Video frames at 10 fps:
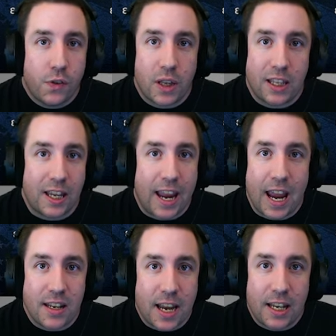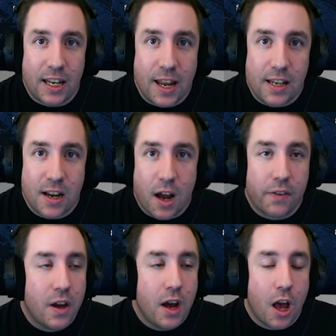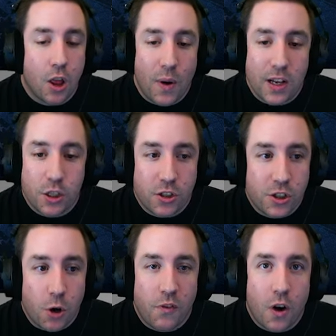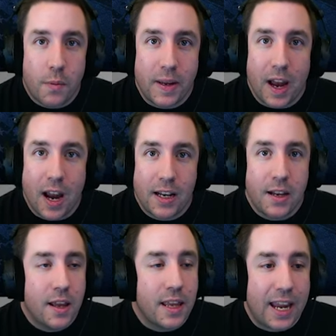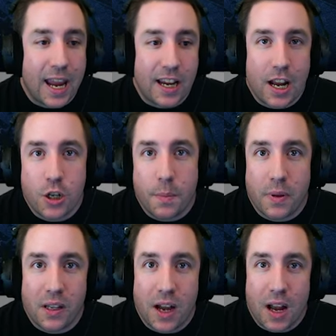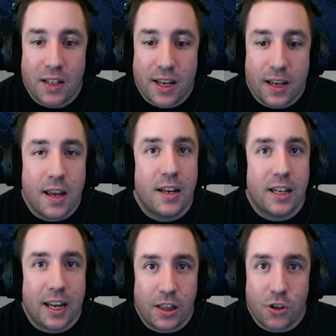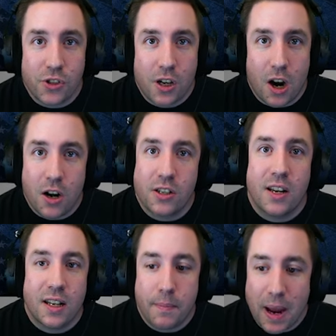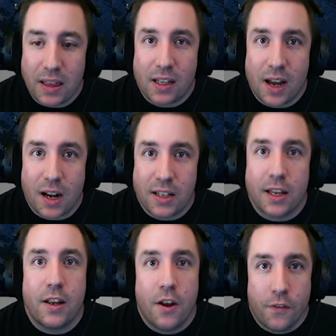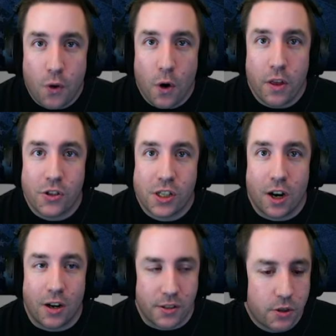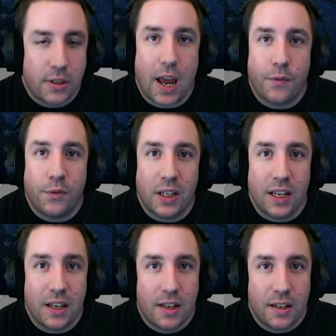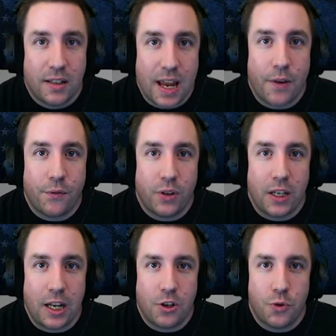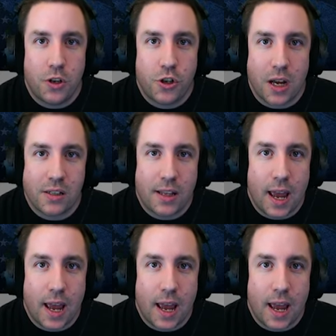feel like they can't take any days off. Otherwise, they're so far behind, they can't catch up on the content to get those cards, to make the content for those cards. So definitely, definitely need to adjust